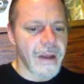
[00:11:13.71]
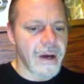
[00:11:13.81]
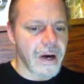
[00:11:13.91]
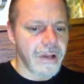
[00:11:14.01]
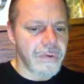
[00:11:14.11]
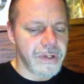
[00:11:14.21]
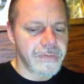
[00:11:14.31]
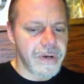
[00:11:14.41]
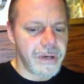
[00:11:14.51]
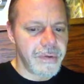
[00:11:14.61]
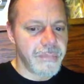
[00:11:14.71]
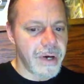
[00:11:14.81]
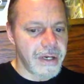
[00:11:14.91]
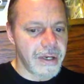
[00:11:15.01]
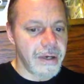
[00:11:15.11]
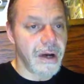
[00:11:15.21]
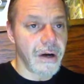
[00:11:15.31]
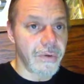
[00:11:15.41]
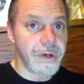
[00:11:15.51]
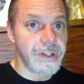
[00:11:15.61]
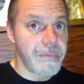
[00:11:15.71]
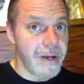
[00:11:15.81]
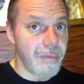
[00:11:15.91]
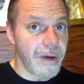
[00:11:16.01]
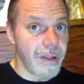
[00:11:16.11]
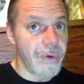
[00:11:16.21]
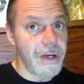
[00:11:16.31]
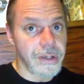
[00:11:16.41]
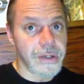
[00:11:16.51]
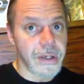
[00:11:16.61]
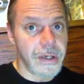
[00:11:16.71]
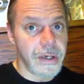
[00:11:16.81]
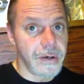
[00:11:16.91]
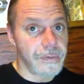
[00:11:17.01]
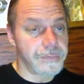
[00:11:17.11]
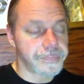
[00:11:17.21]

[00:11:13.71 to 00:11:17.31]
Harlequin is found to be pregnant. Harlequin is a male, by the way, just to let you know.